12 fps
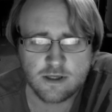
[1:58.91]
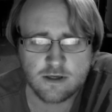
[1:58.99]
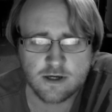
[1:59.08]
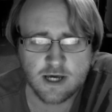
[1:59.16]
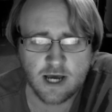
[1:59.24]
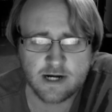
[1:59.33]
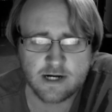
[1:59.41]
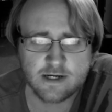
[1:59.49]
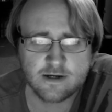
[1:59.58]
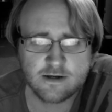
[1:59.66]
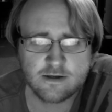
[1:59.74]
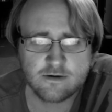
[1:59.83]
you kind
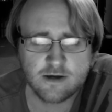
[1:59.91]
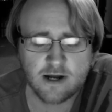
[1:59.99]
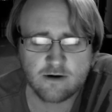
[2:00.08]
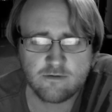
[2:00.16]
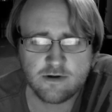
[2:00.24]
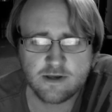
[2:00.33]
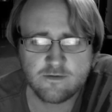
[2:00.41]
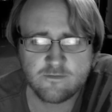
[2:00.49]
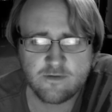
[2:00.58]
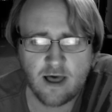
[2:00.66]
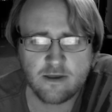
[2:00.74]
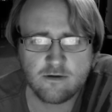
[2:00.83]
of really
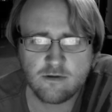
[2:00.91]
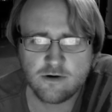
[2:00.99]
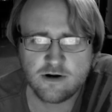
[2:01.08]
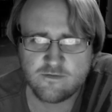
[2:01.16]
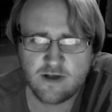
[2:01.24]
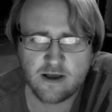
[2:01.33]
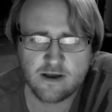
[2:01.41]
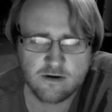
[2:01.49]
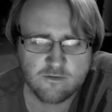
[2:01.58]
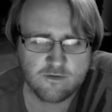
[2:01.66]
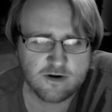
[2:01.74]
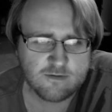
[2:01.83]
you learn to
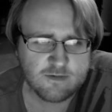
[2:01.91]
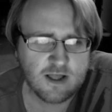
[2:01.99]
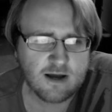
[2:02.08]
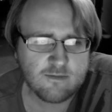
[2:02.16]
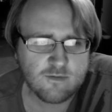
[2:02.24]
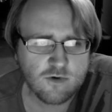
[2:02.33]
value your freedom a lot